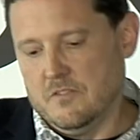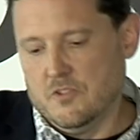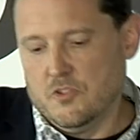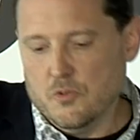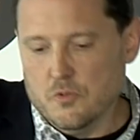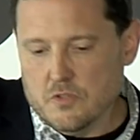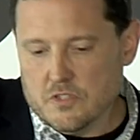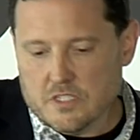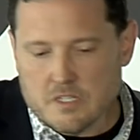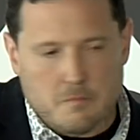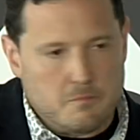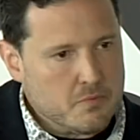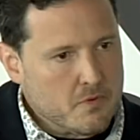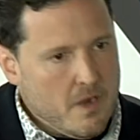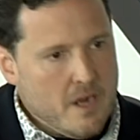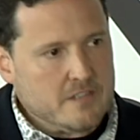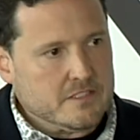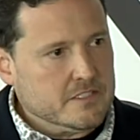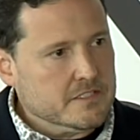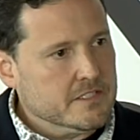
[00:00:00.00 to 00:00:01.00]
do some
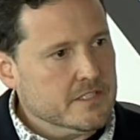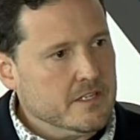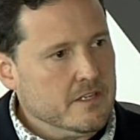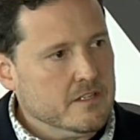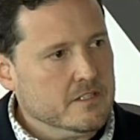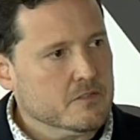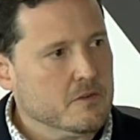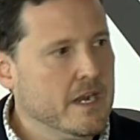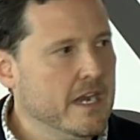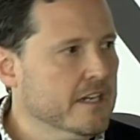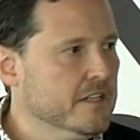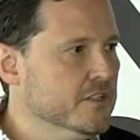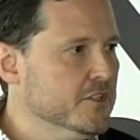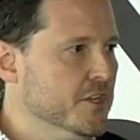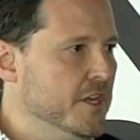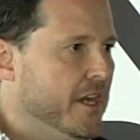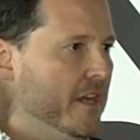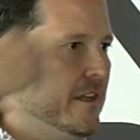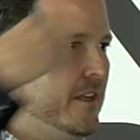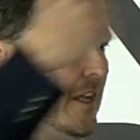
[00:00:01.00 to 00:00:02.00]
processing on Dragon
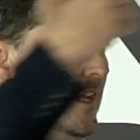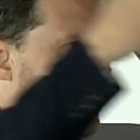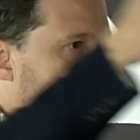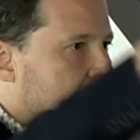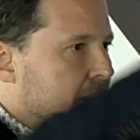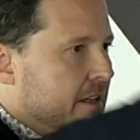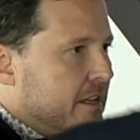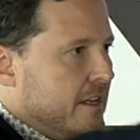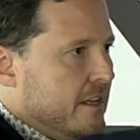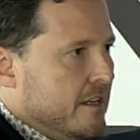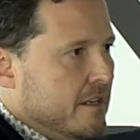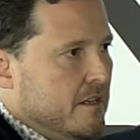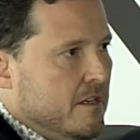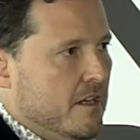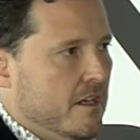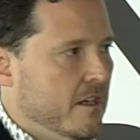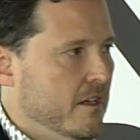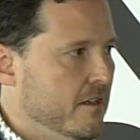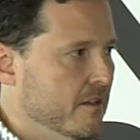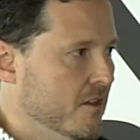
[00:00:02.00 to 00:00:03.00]
Chain, and then
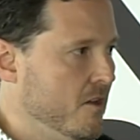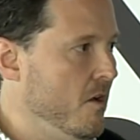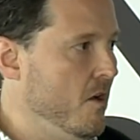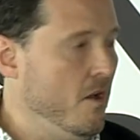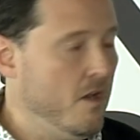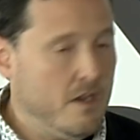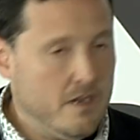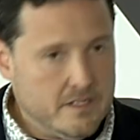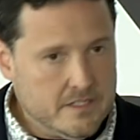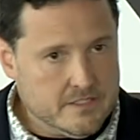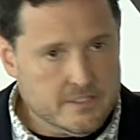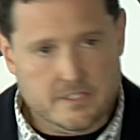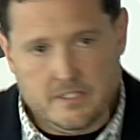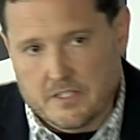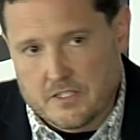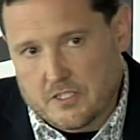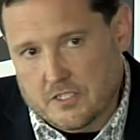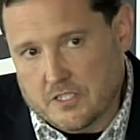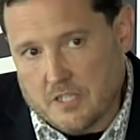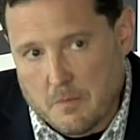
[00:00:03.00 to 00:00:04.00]
cause
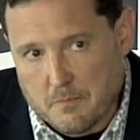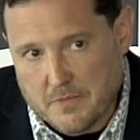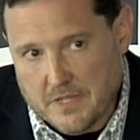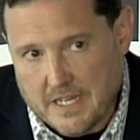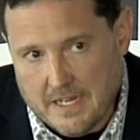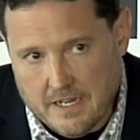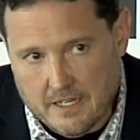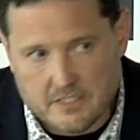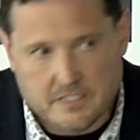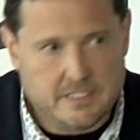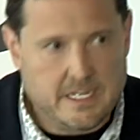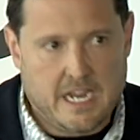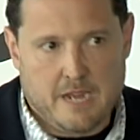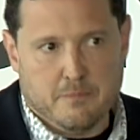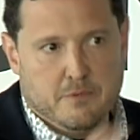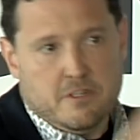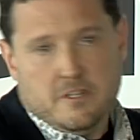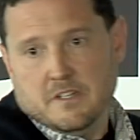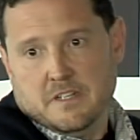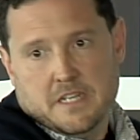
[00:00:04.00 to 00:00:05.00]
something else to
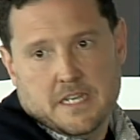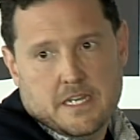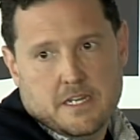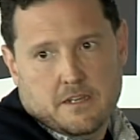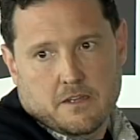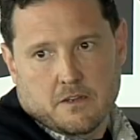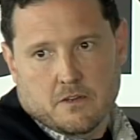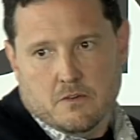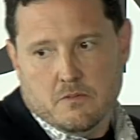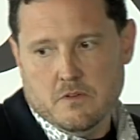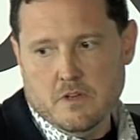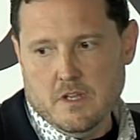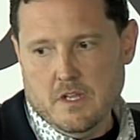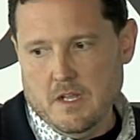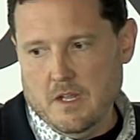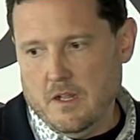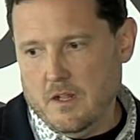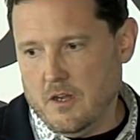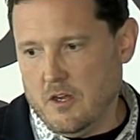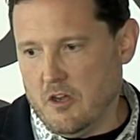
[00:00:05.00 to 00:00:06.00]
happen on Neo
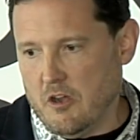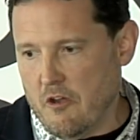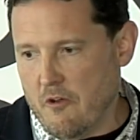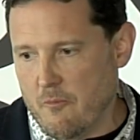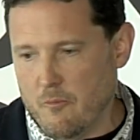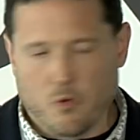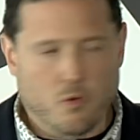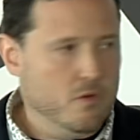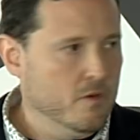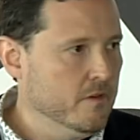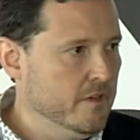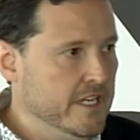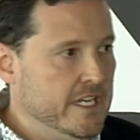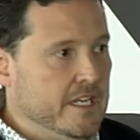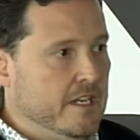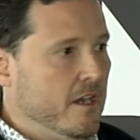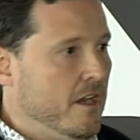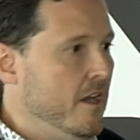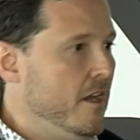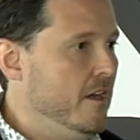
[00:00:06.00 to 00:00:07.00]
or
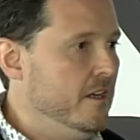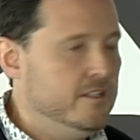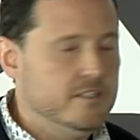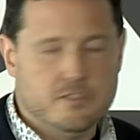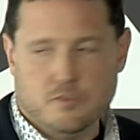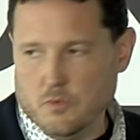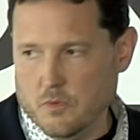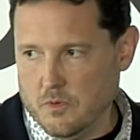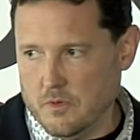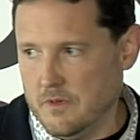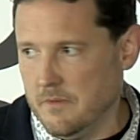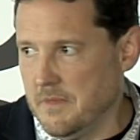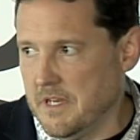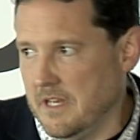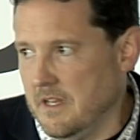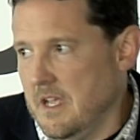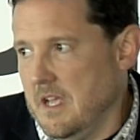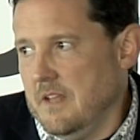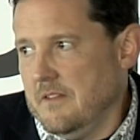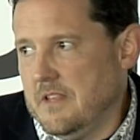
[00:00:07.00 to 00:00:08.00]
EOS, or
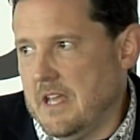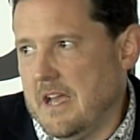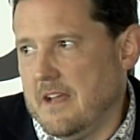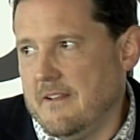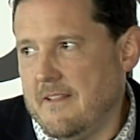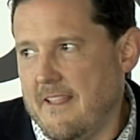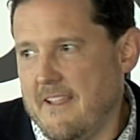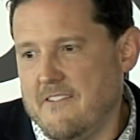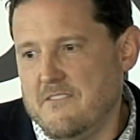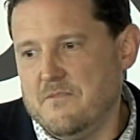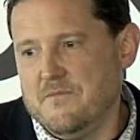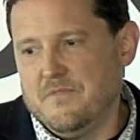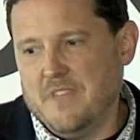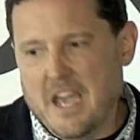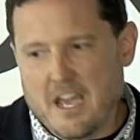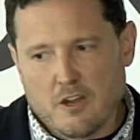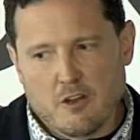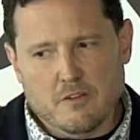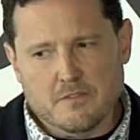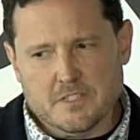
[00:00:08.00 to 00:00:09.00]

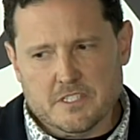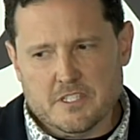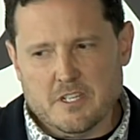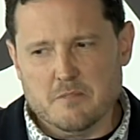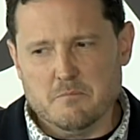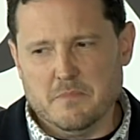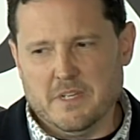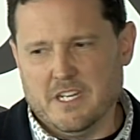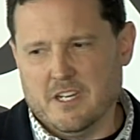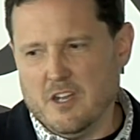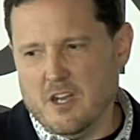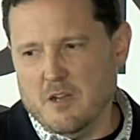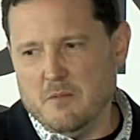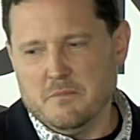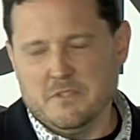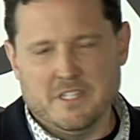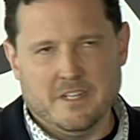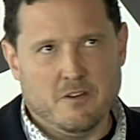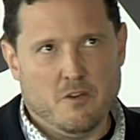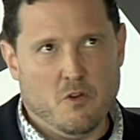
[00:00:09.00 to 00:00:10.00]
that all of a sudden
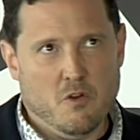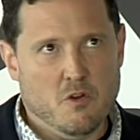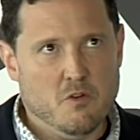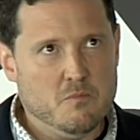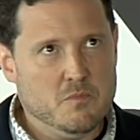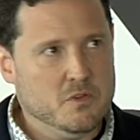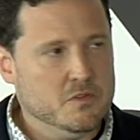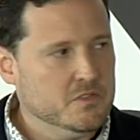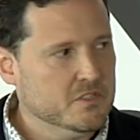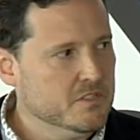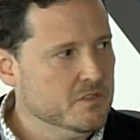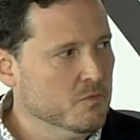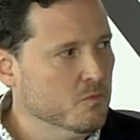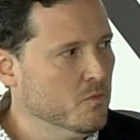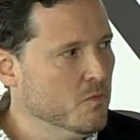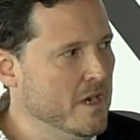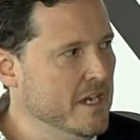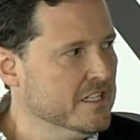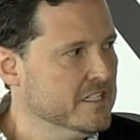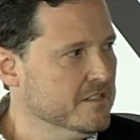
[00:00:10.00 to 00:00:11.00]
becomes an almost
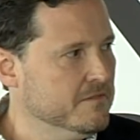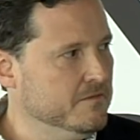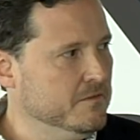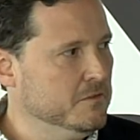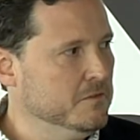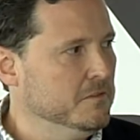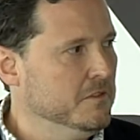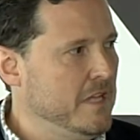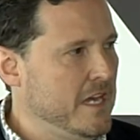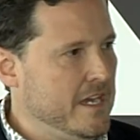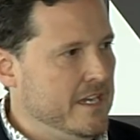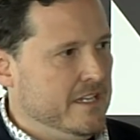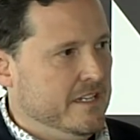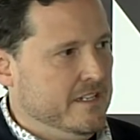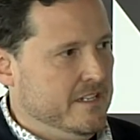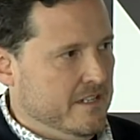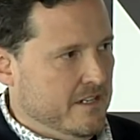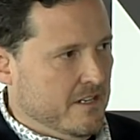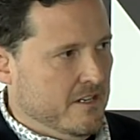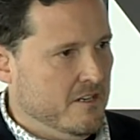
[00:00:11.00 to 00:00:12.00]

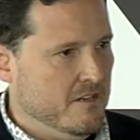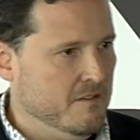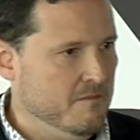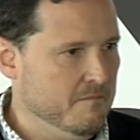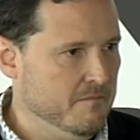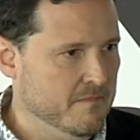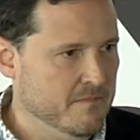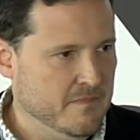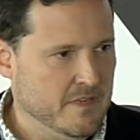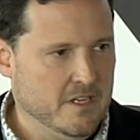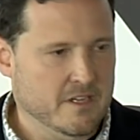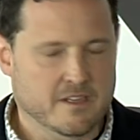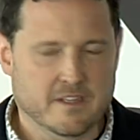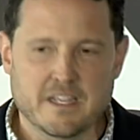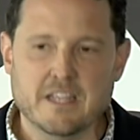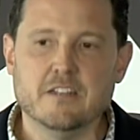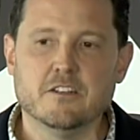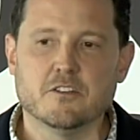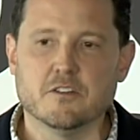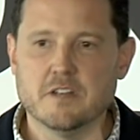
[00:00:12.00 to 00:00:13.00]
RESTful-like
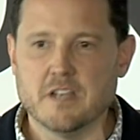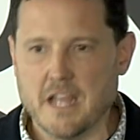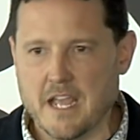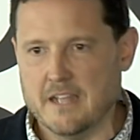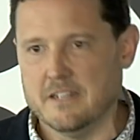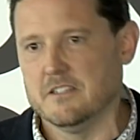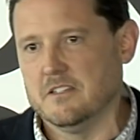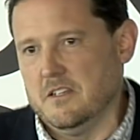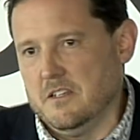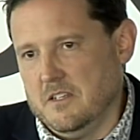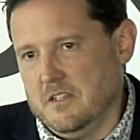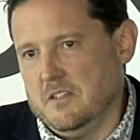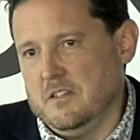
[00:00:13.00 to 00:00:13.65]
internet